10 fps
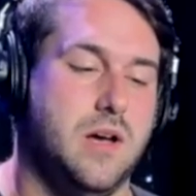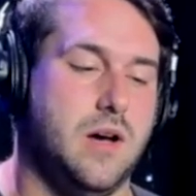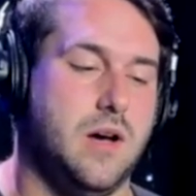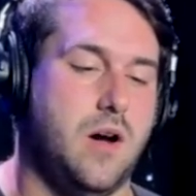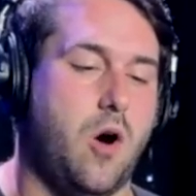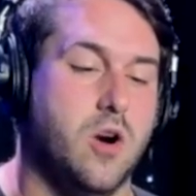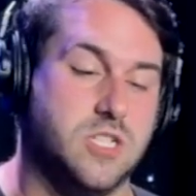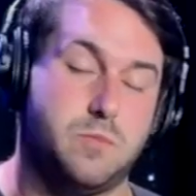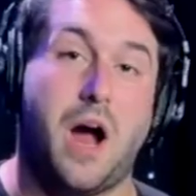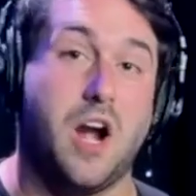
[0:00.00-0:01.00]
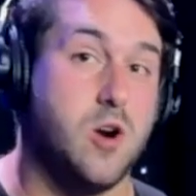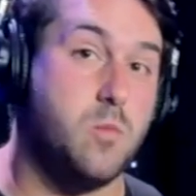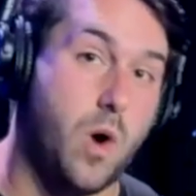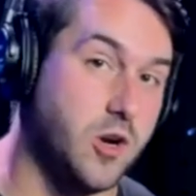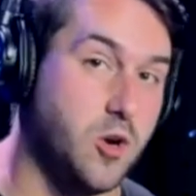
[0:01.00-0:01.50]
are inspired
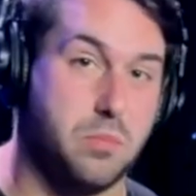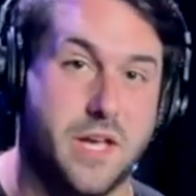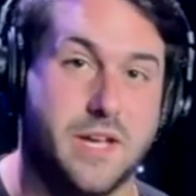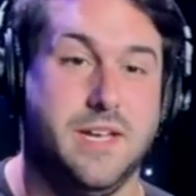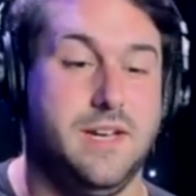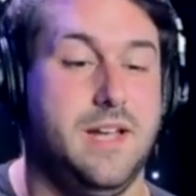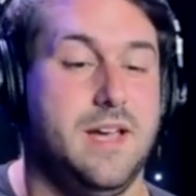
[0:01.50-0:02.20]
while you're playing it.